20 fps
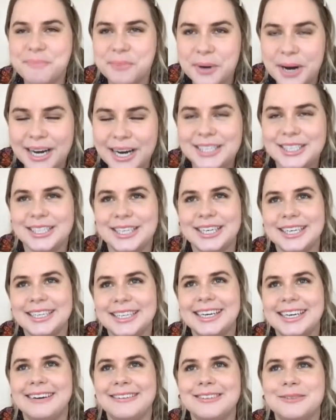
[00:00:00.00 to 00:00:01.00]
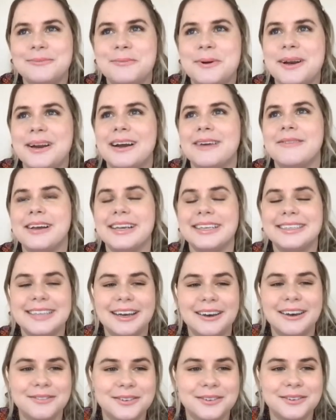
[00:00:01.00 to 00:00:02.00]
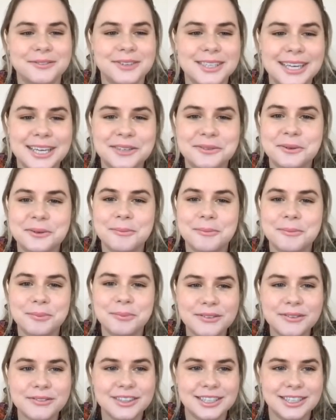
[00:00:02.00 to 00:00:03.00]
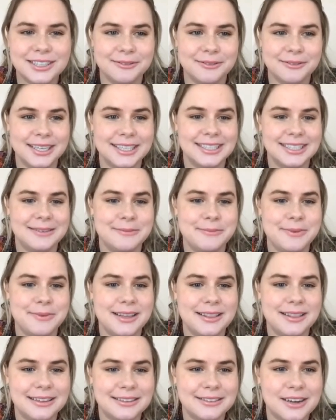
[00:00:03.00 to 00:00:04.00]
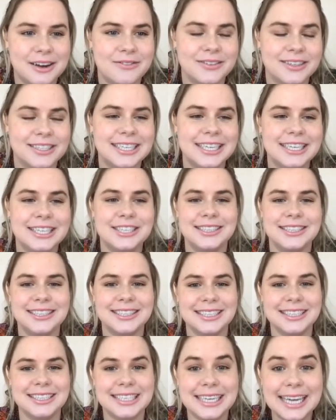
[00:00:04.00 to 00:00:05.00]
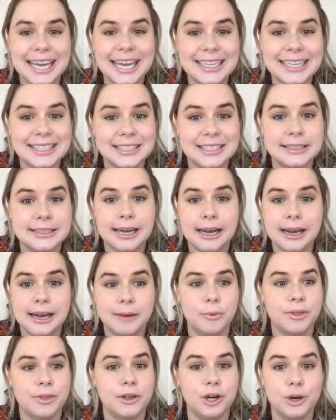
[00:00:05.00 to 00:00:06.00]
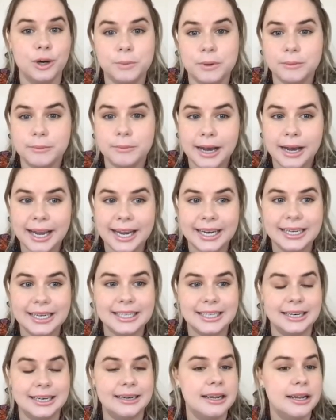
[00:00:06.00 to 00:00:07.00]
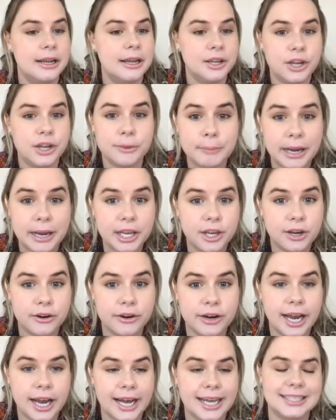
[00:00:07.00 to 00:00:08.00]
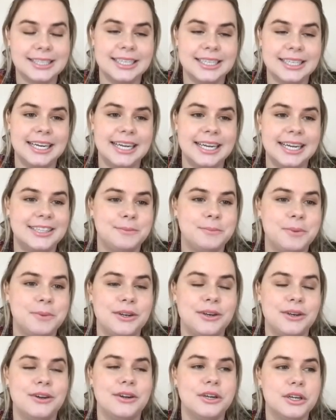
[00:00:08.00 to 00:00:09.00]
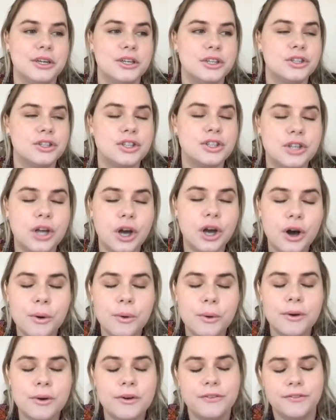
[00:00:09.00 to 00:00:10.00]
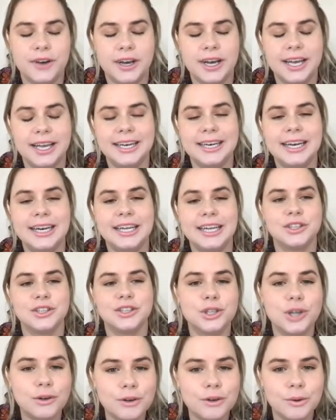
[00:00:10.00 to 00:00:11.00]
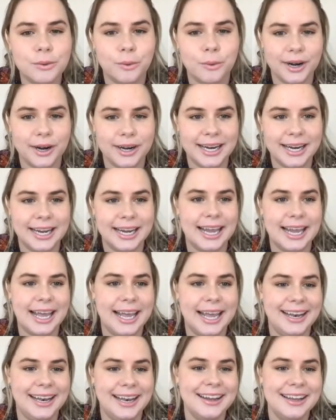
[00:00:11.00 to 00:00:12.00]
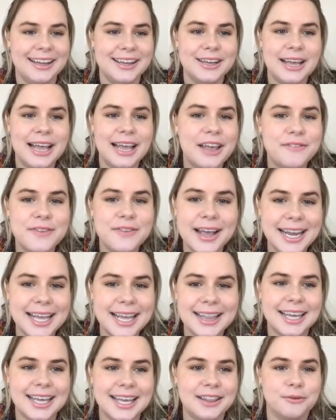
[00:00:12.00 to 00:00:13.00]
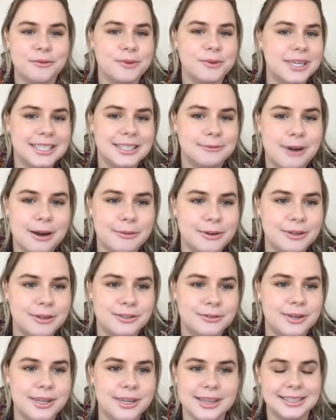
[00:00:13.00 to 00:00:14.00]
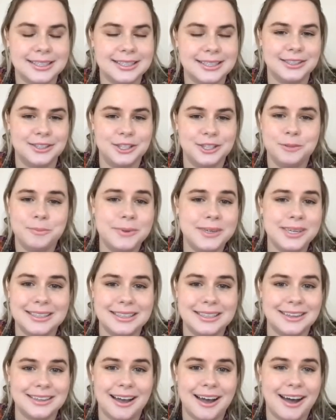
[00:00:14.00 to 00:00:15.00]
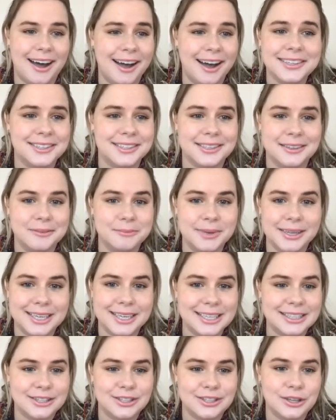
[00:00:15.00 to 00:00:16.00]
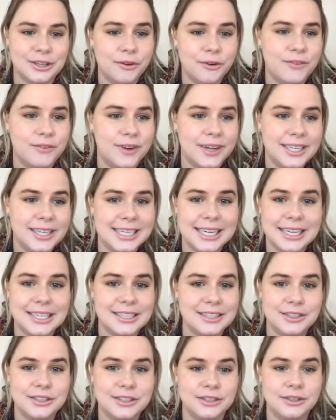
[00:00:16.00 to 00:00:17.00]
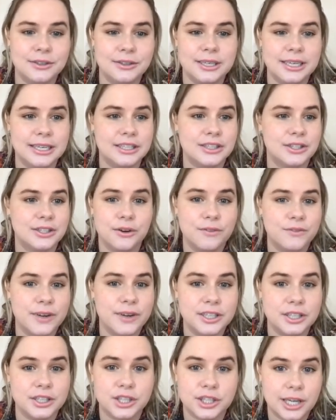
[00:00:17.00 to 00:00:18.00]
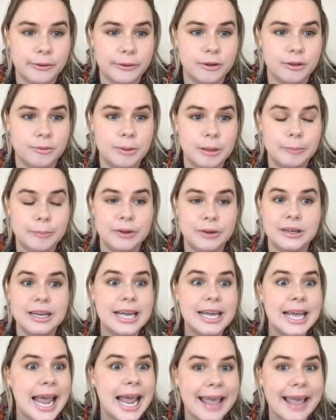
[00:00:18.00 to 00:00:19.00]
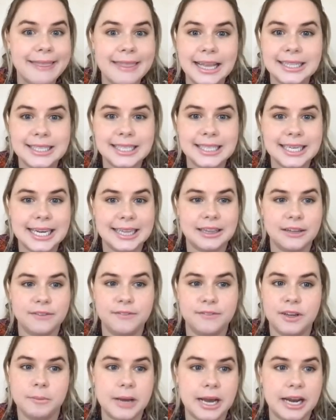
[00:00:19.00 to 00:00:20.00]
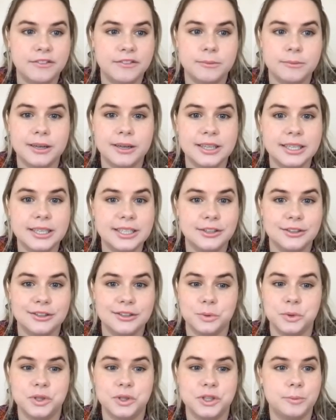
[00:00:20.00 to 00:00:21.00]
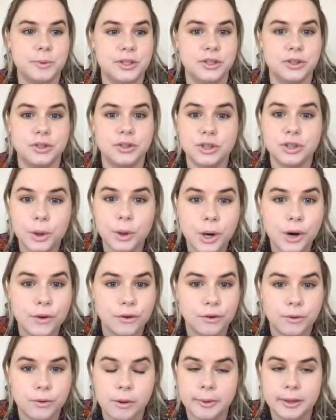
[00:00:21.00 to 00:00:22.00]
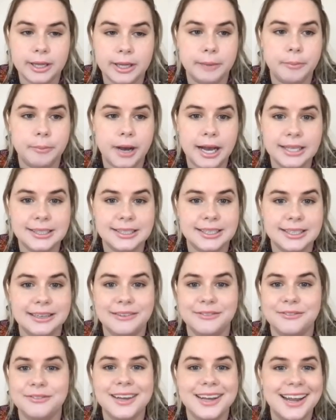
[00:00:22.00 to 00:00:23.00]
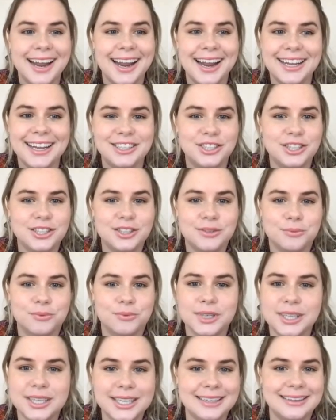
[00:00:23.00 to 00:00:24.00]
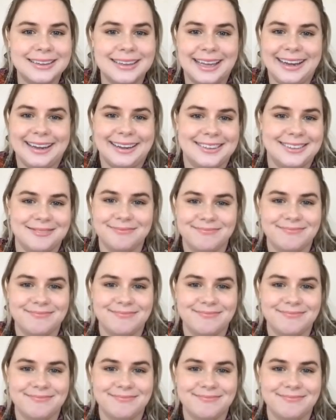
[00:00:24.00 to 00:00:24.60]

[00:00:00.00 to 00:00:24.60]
pressure that I was putting on myself and realized what a privilege it was to be in these conversations and to get to come with an open mind and my curiosity, it's been so fun and so rewarding. And if anything, the reason why we're doing this is just because it's awesome. Like, it's so fun to get to do, and it's so fun to share with people. And then to get the feedback from our listeners, which has been so overwhelmingly positive. It's just really like,